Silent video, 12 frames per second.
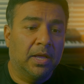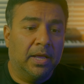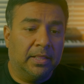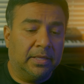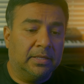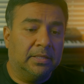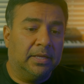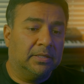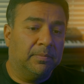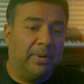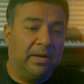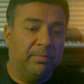And then there's
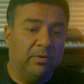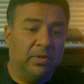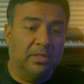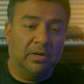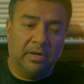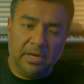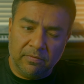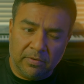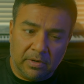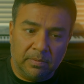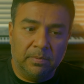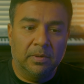a blend between the
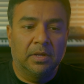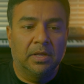reverb